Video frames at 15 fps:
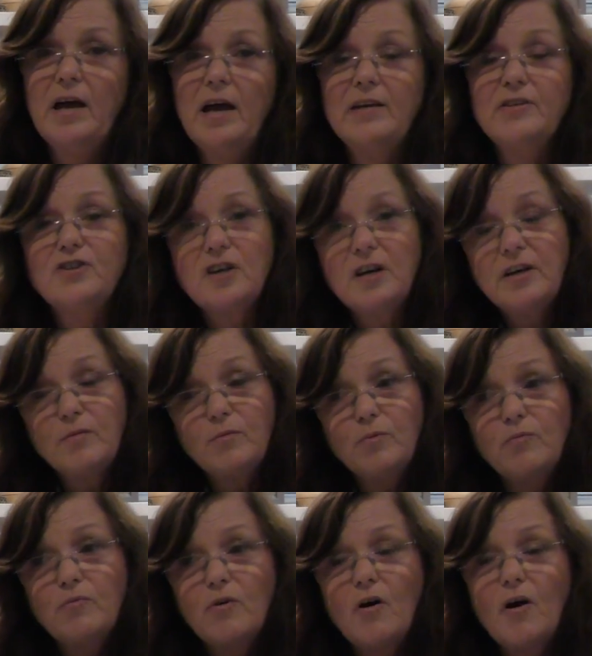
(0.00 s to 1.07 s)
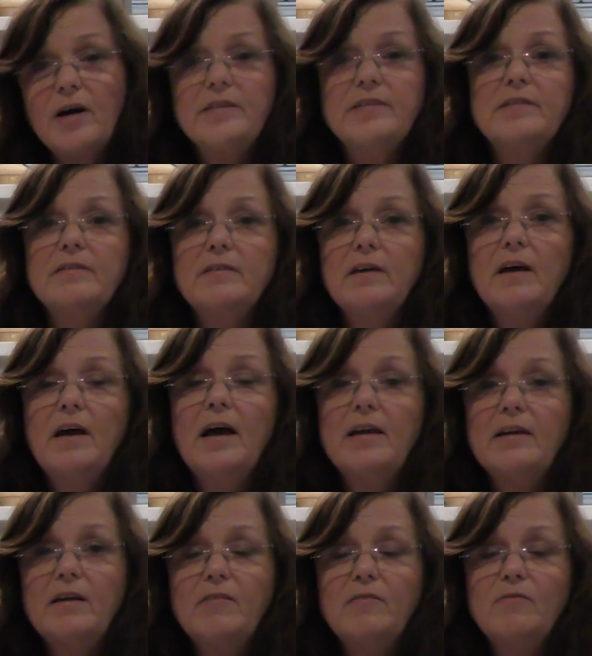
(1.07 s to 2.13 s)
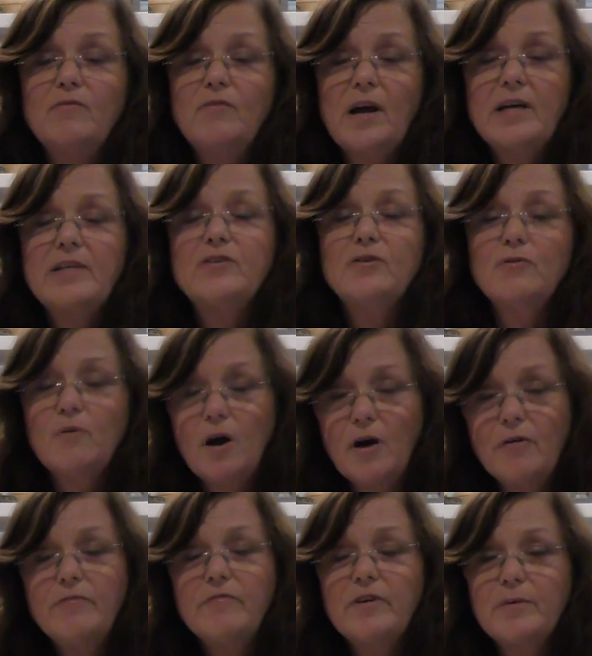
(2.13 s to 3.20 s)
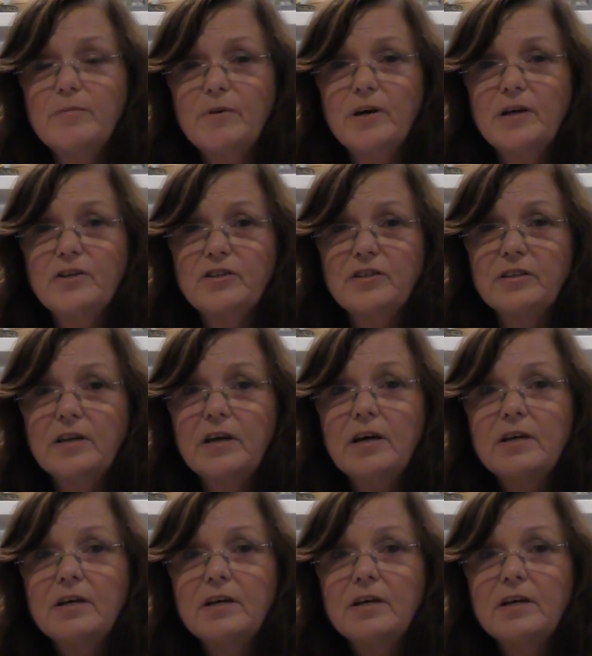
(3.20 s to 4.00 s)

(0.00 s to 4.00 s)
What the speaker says: and it will rise and raise your own vibration.